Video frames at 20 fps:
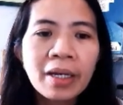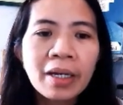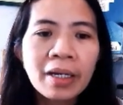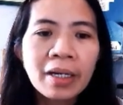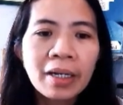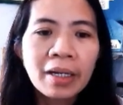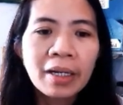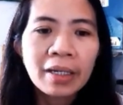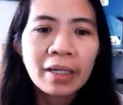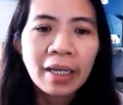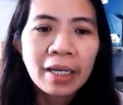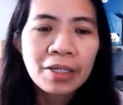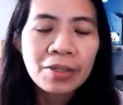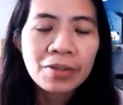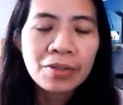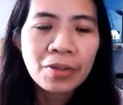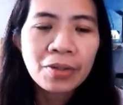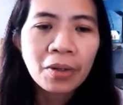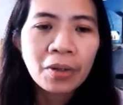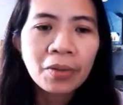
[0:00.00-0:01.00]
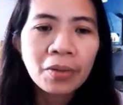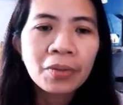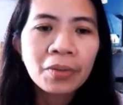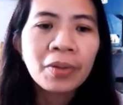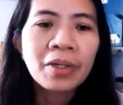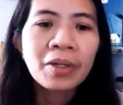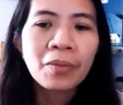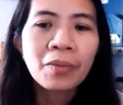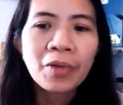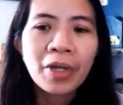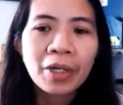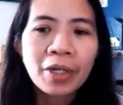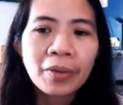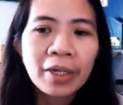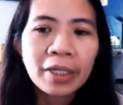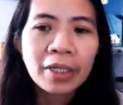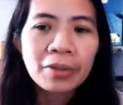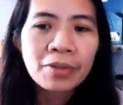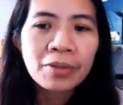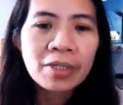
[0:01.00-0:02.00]
Okay, so we are going
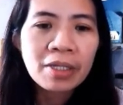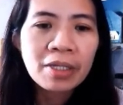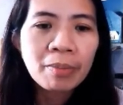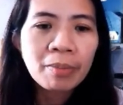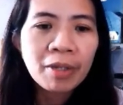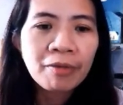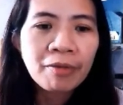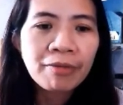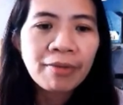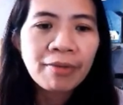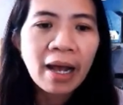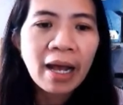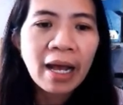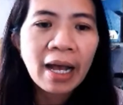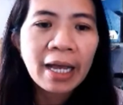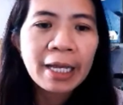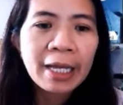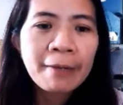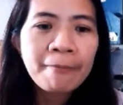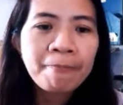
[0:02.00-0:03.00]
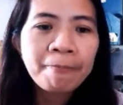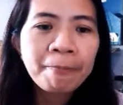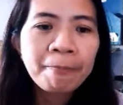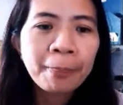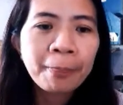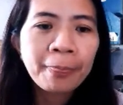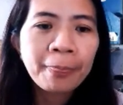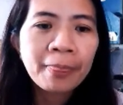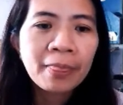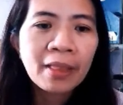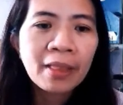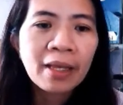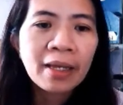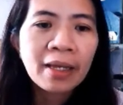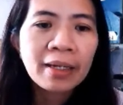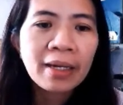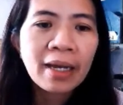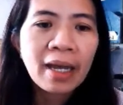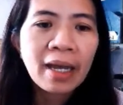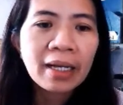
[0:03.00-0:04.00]
to simplify.
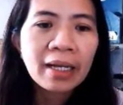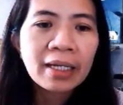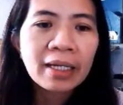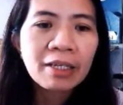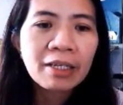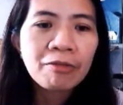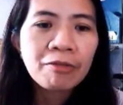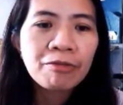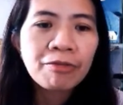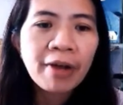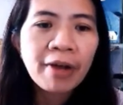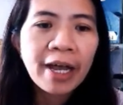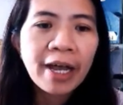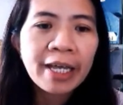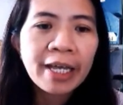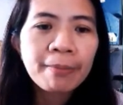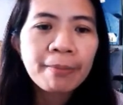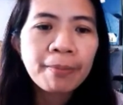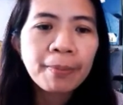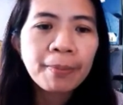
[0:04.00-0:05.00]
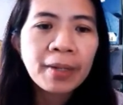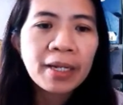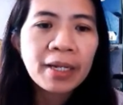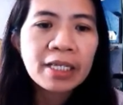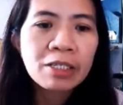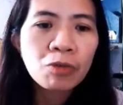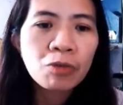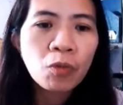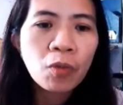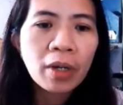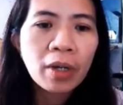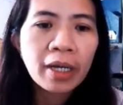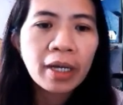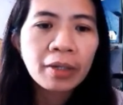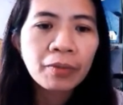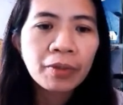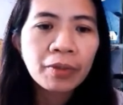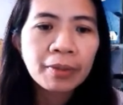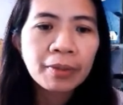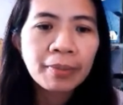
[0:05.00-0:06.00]
Negative 5 plus 1
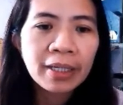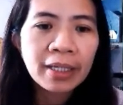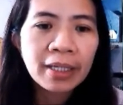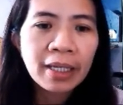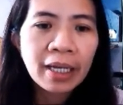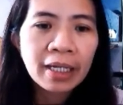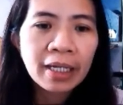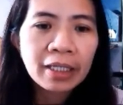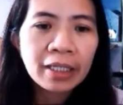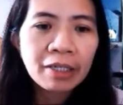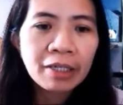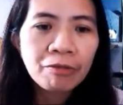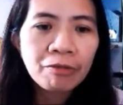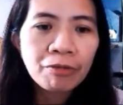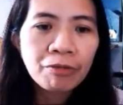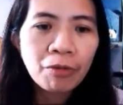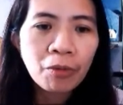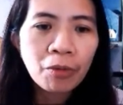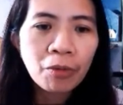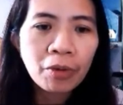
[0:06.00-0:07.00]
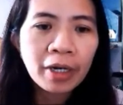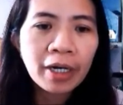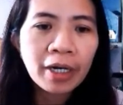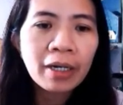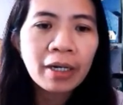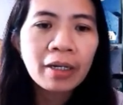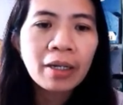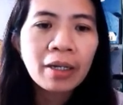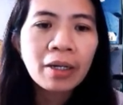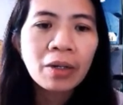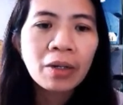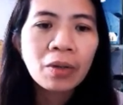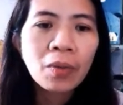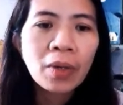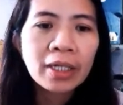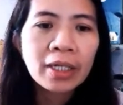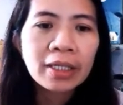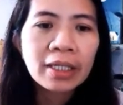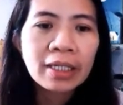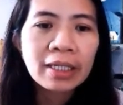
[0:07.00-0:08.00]
will be negative 4
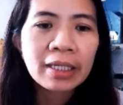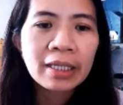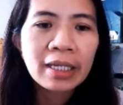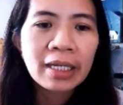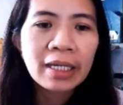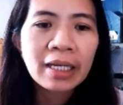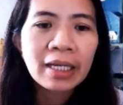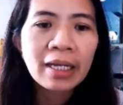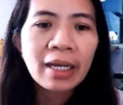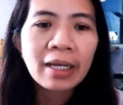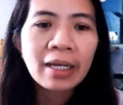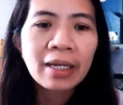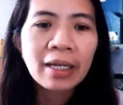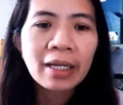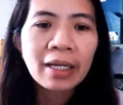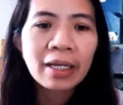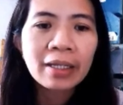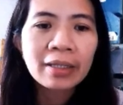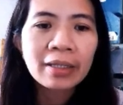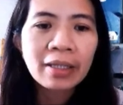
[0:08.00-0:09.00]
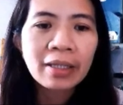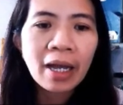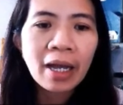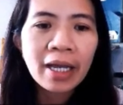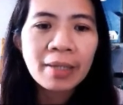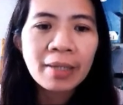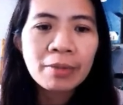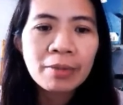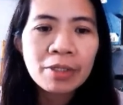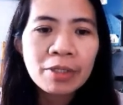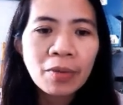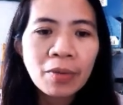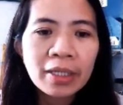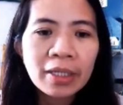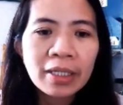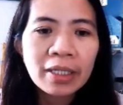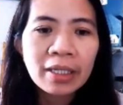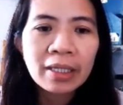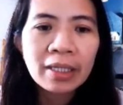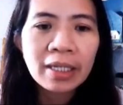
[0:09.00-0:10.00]
quantity, and then times
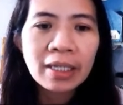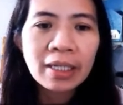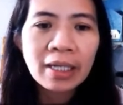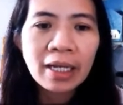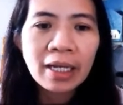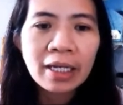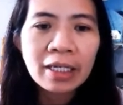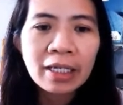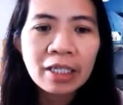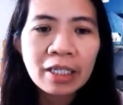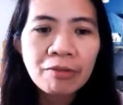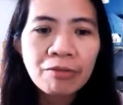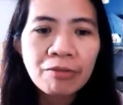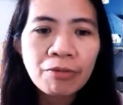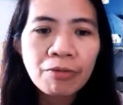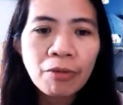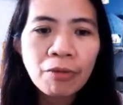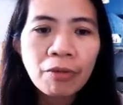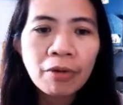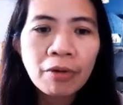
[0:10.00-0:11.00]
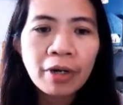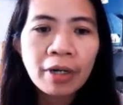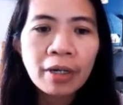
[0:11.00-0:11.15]
quantity negative 4,